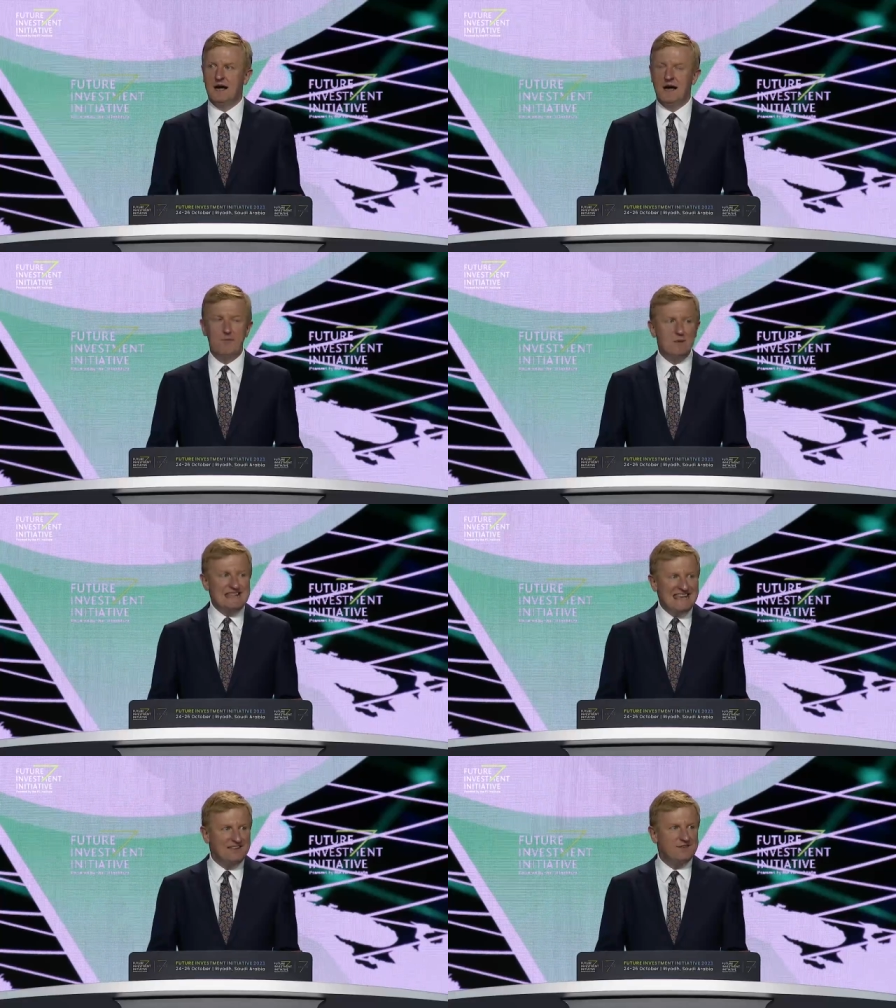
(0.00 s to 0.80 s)
And we
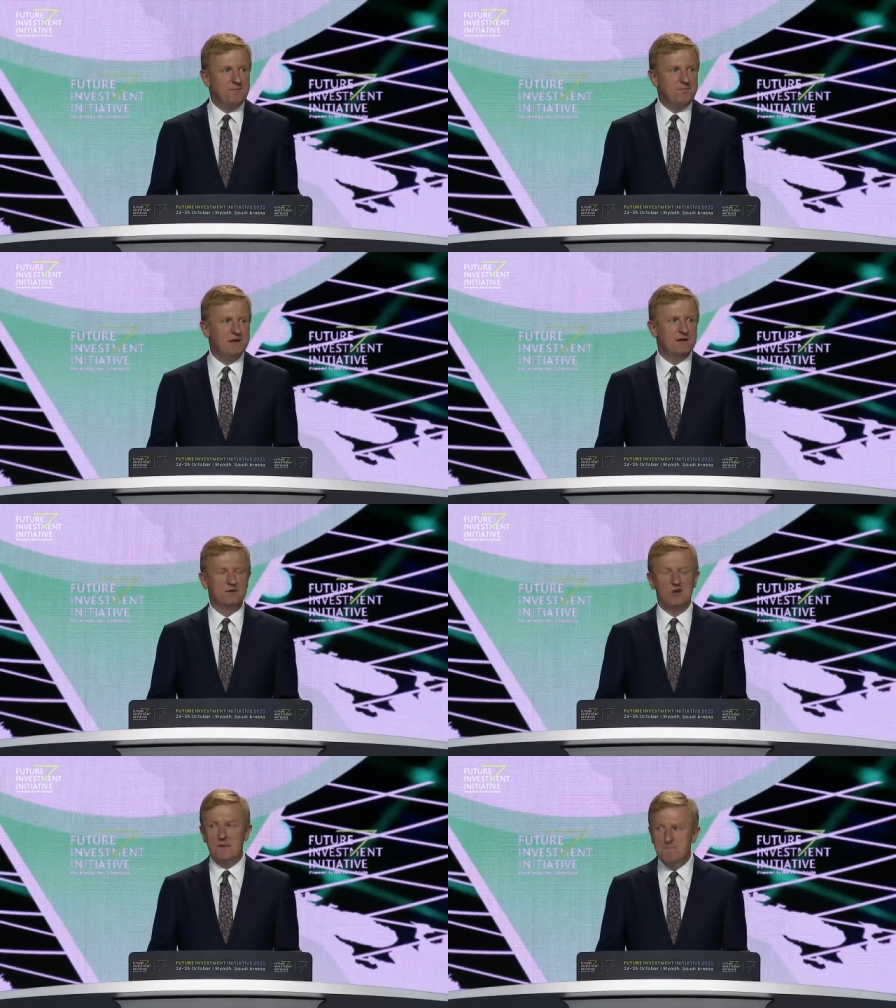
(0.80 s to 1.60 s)
need to
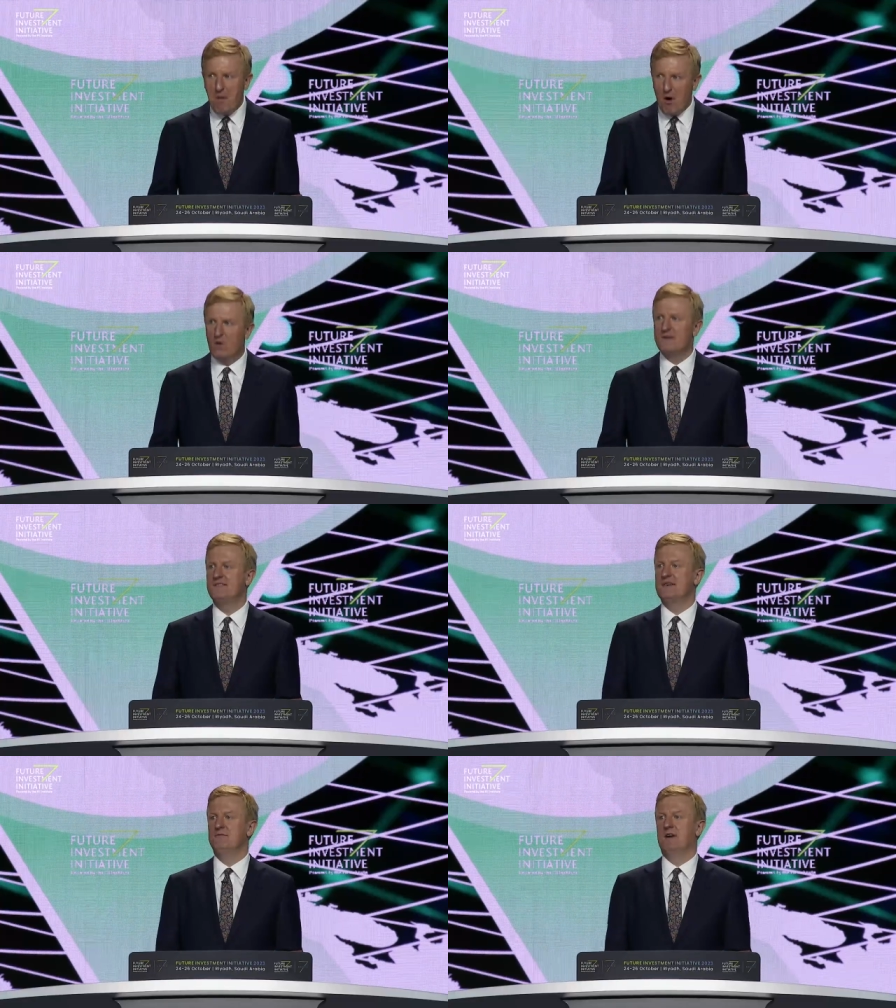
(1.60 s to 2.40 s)
build a
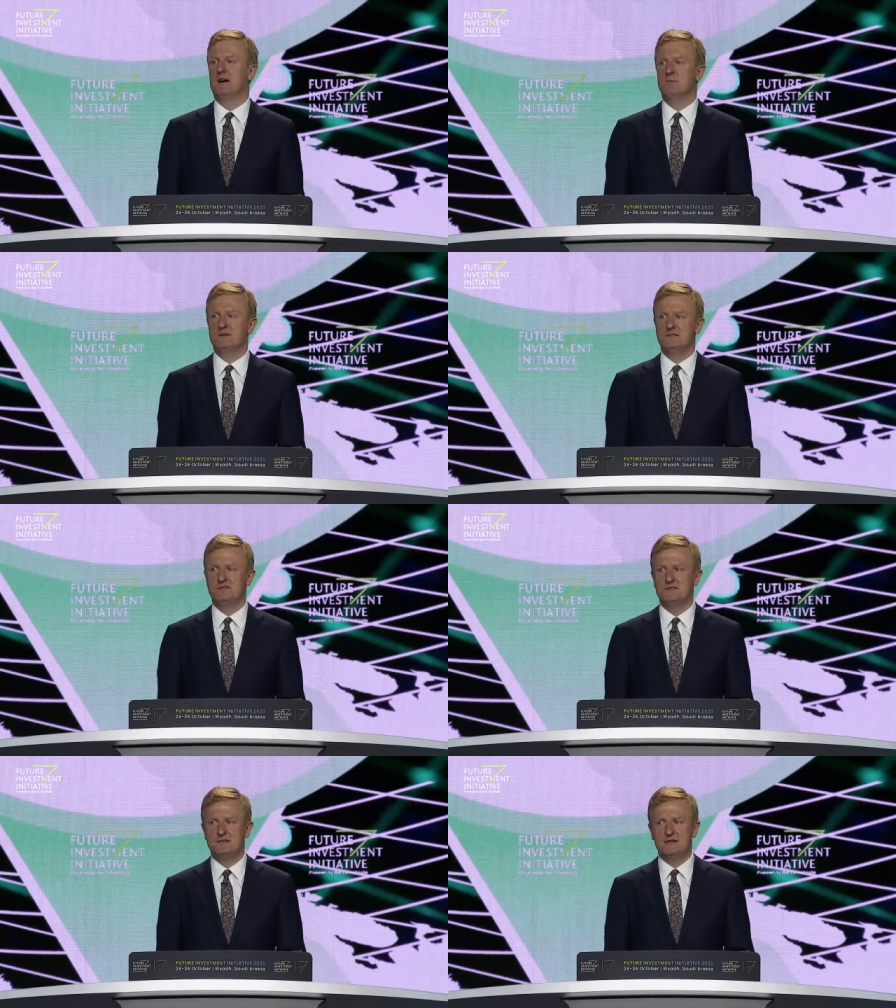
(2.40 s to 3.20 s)
policy
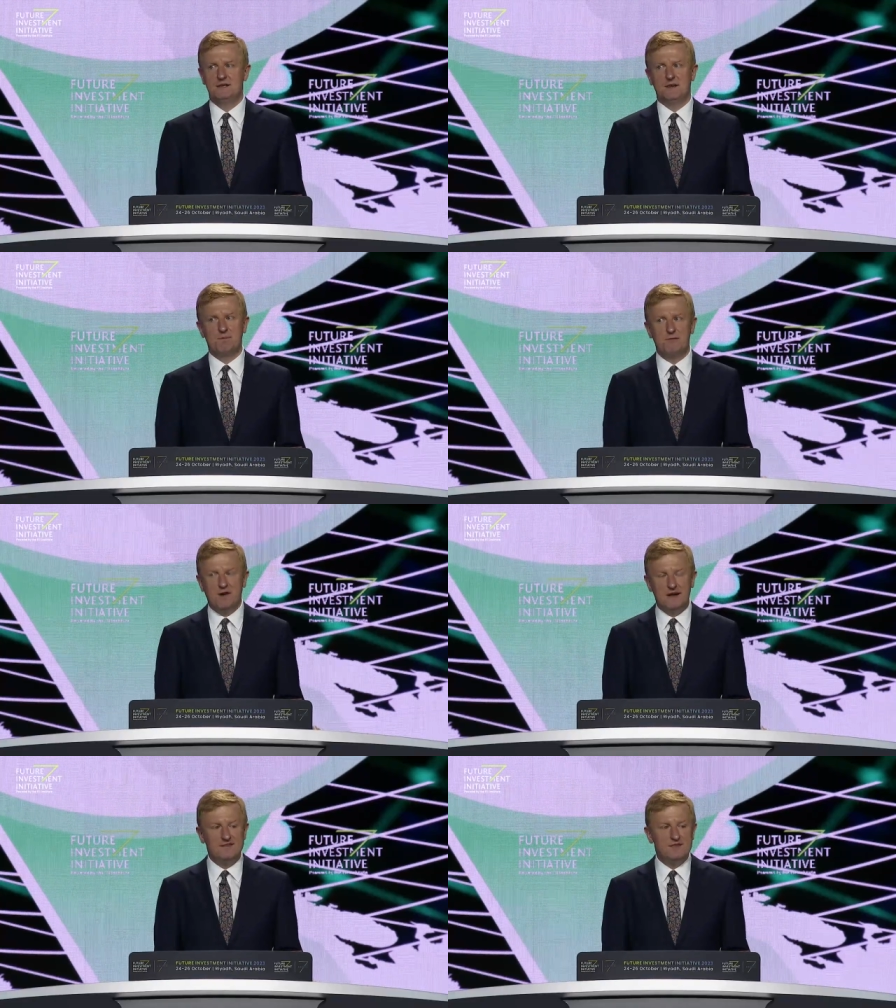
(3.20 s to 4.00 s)
environment that
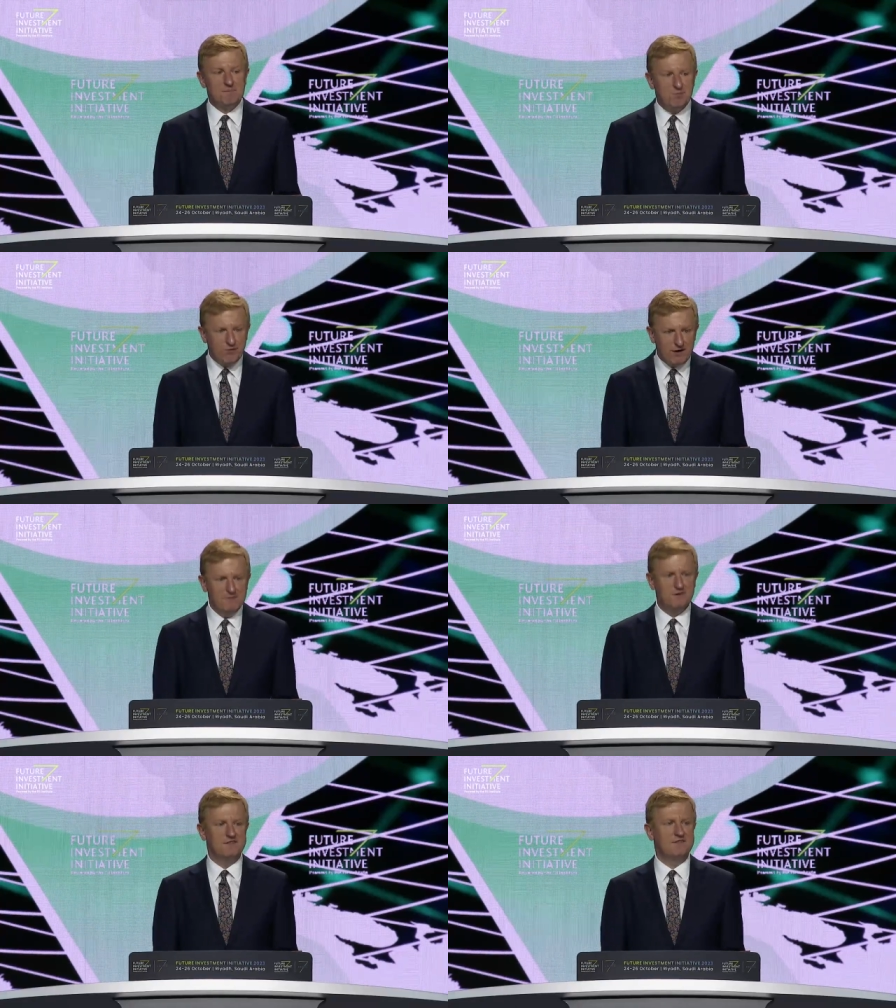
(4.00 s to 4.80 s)
provides the
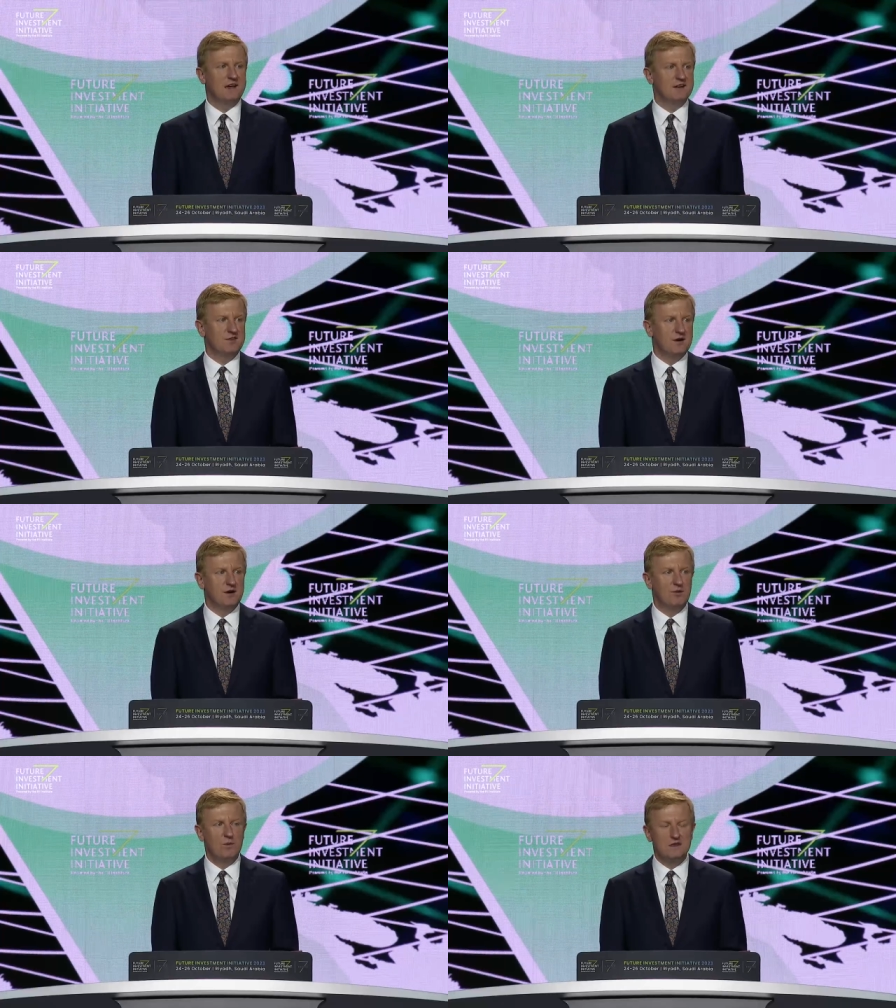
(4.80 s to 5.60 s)
private
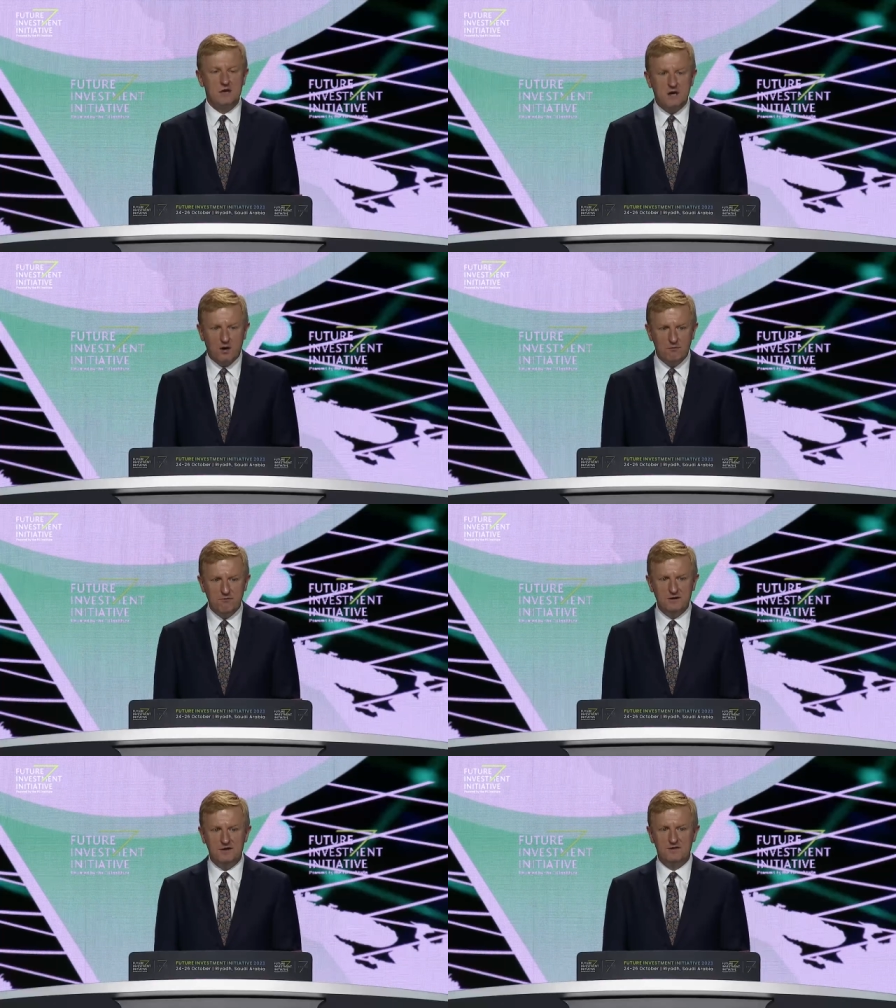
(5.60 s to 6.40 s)
sector with the
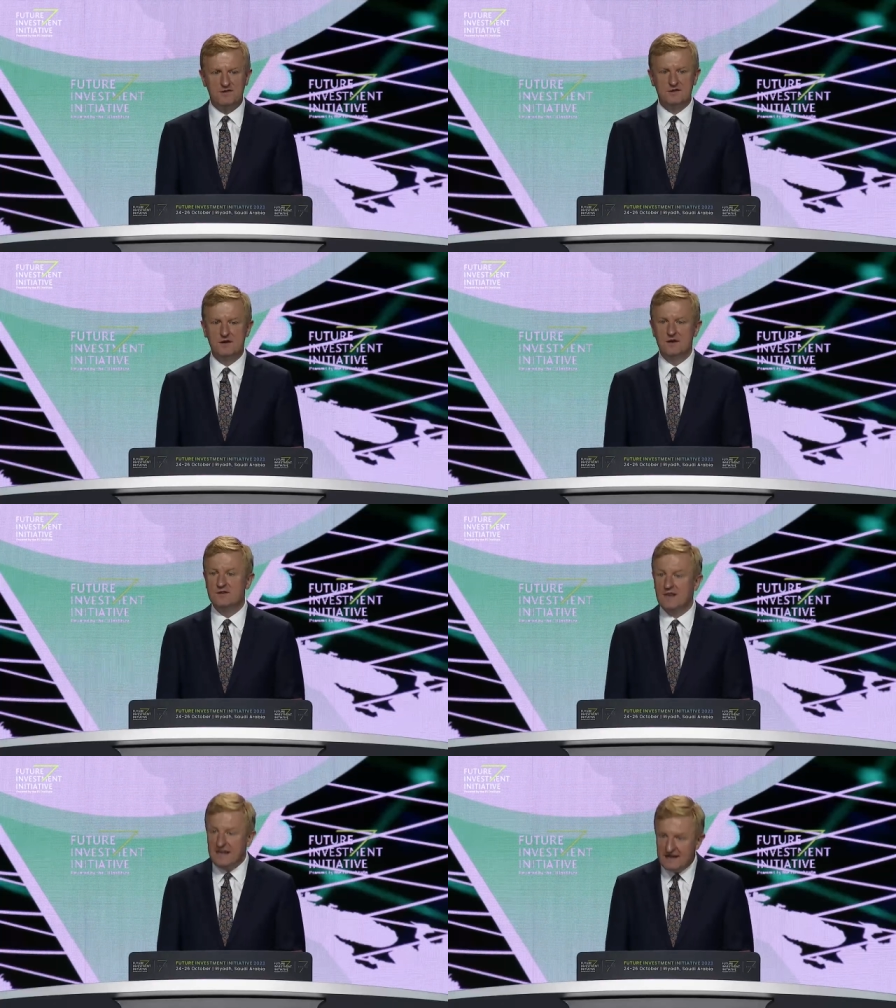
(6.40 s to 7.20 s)
confidence
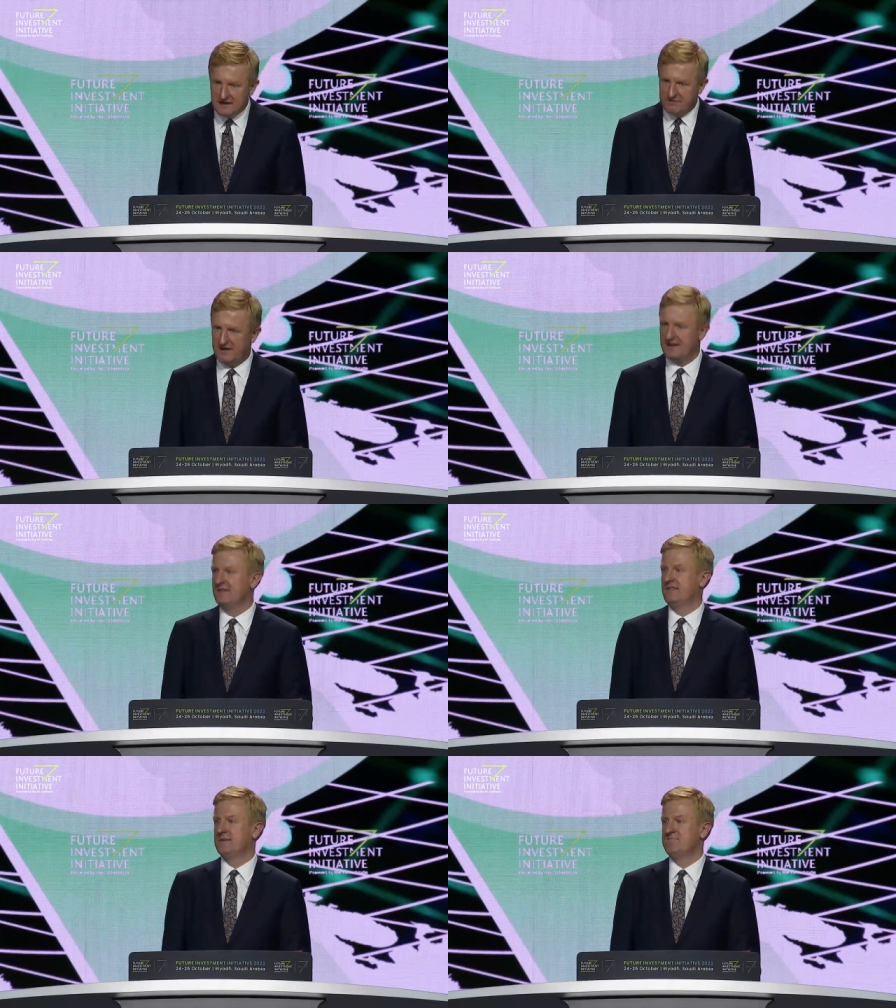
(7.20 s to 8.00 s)
to
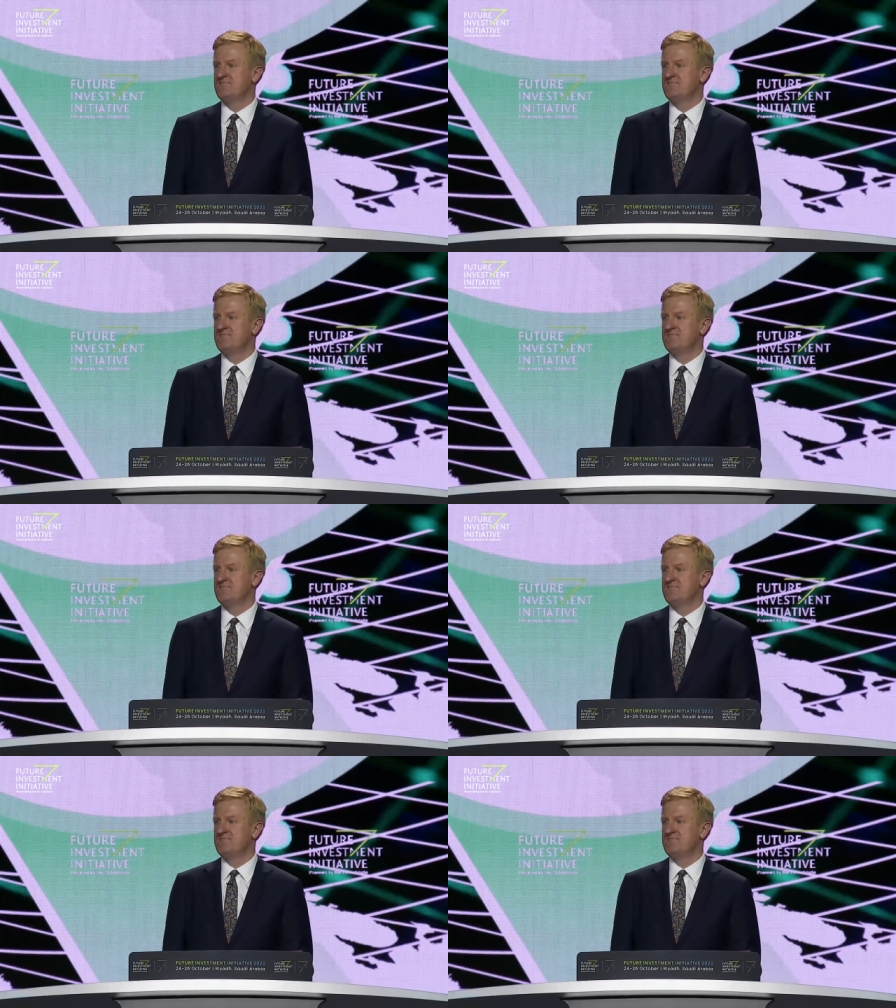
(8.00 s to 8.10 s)
innovate,